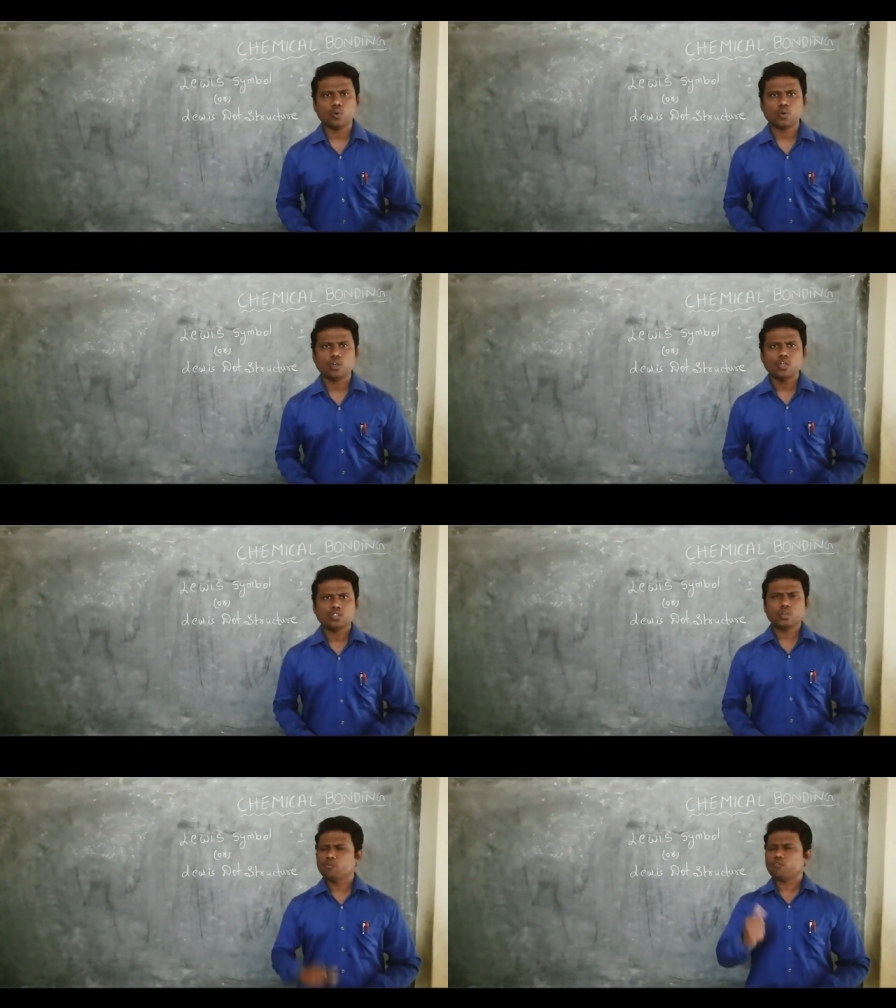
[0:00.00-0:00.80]
so
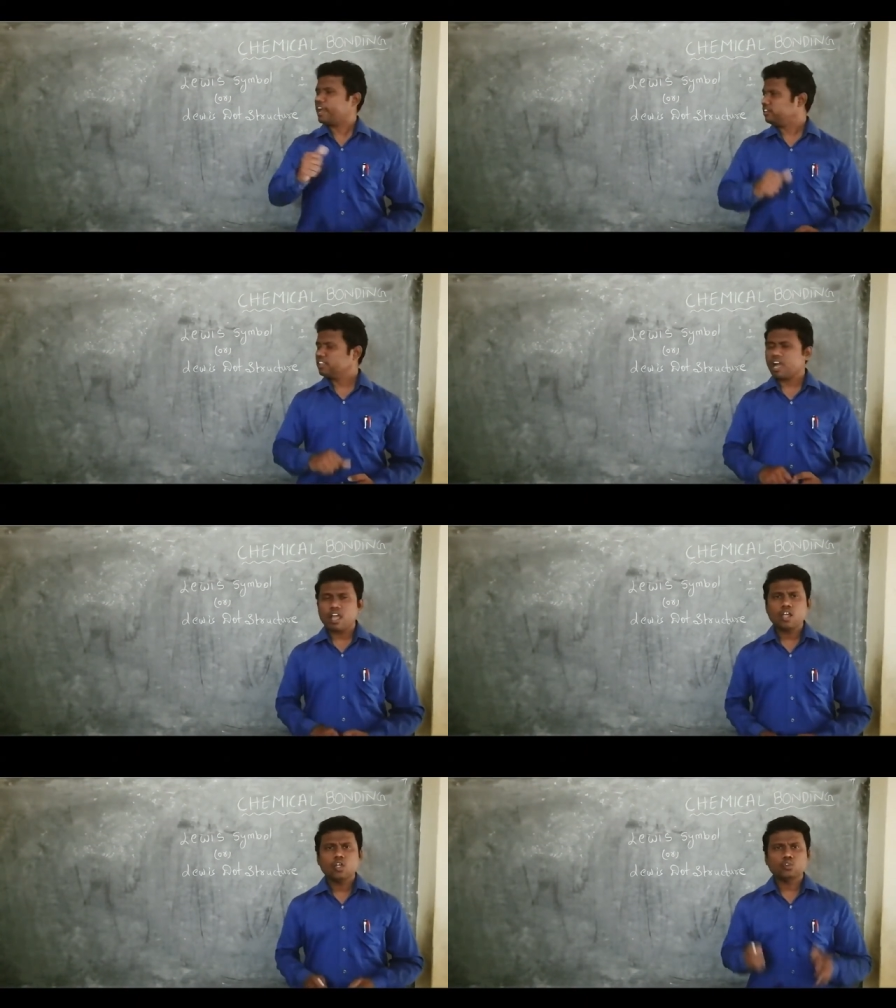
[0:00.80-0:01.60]
why the
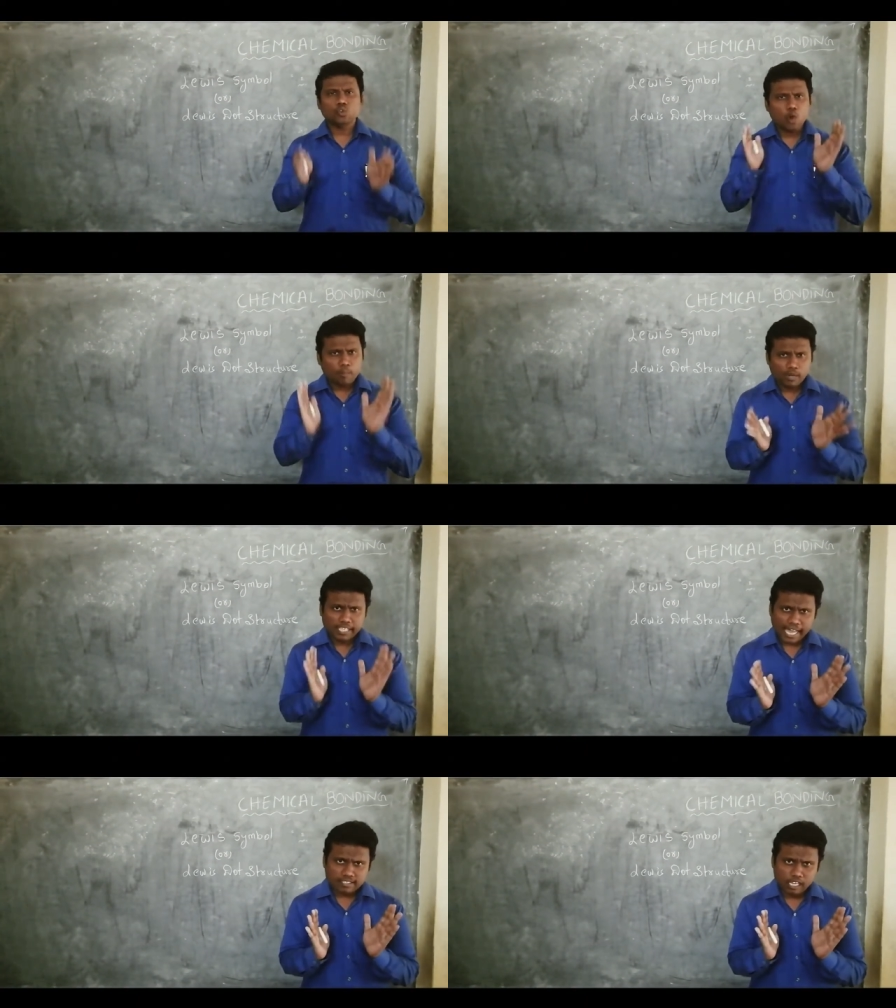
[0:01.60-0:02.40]
noble gas
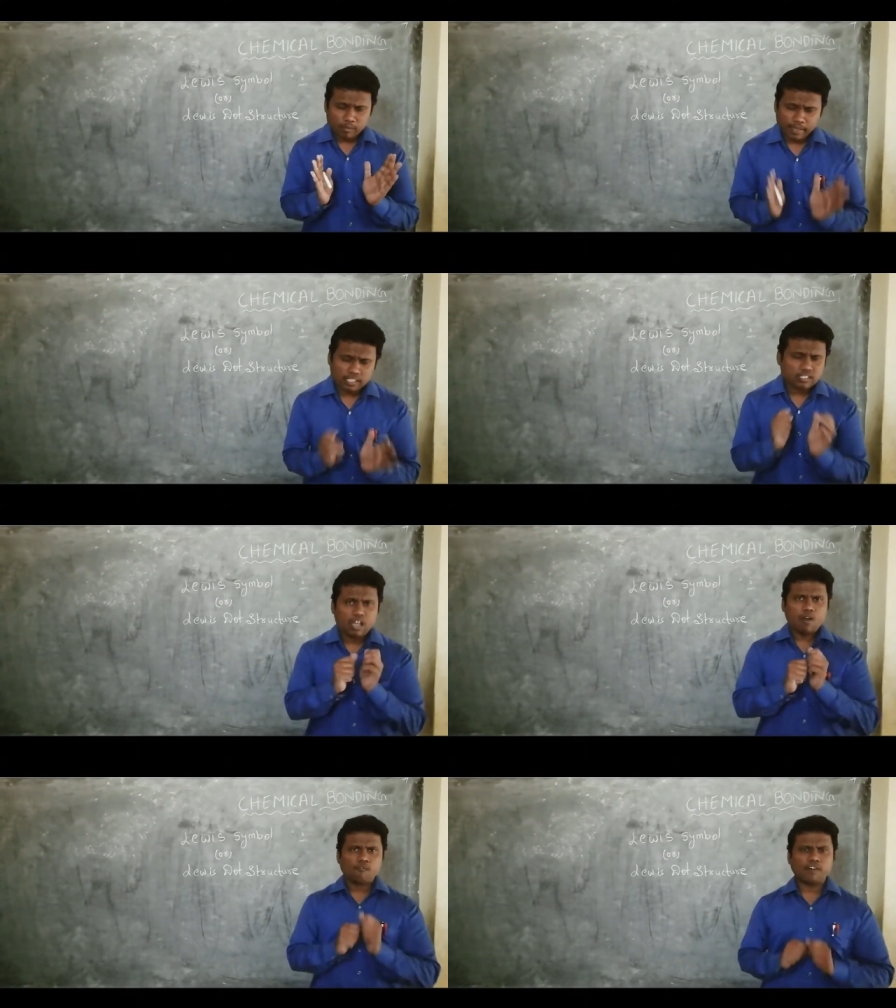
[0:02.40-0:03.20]
elements
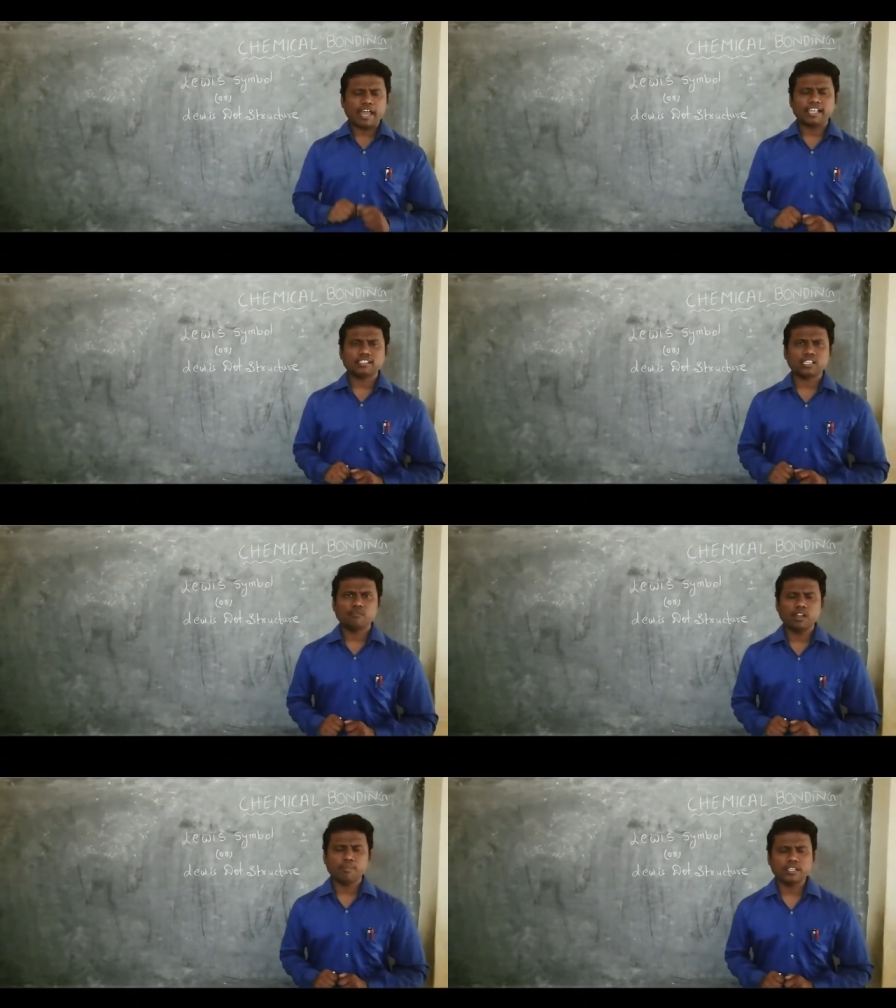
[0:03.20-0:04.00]
valency will be
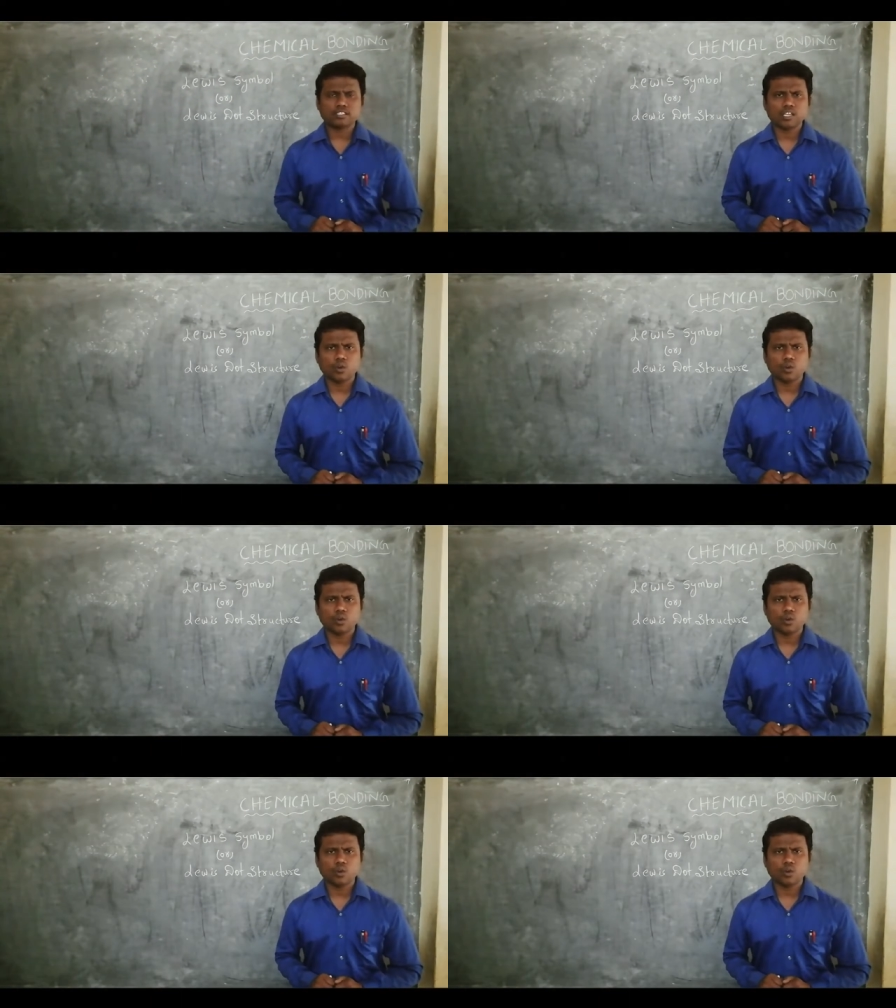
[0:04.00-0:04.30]
zero